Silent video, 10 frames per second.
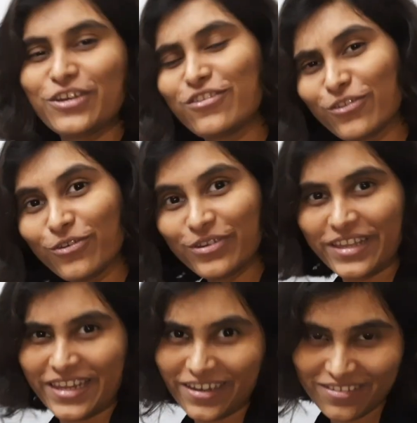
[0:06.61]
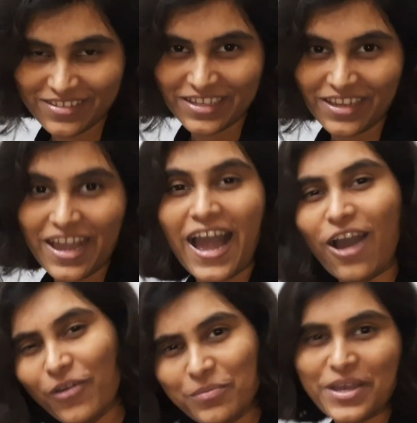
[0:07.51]
So let's see
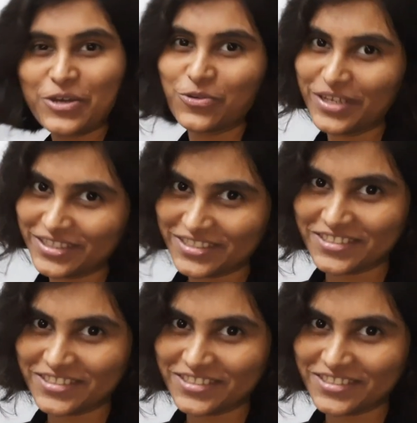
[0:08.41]
how am I doing